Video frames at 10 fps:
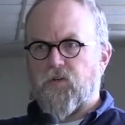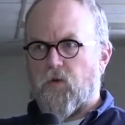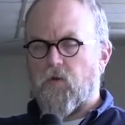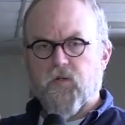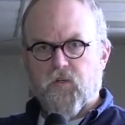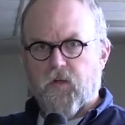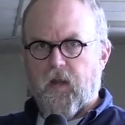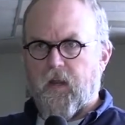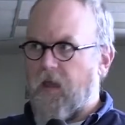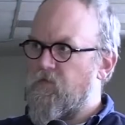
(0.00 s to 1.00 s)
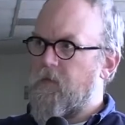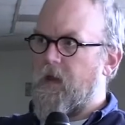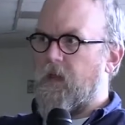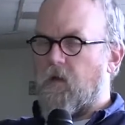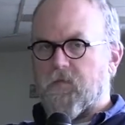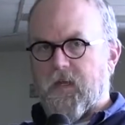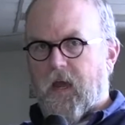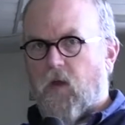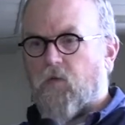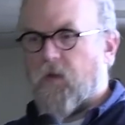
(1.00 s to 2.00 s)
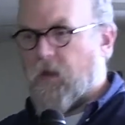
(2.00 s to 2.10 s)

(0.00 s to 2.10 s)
church and everybody comes out,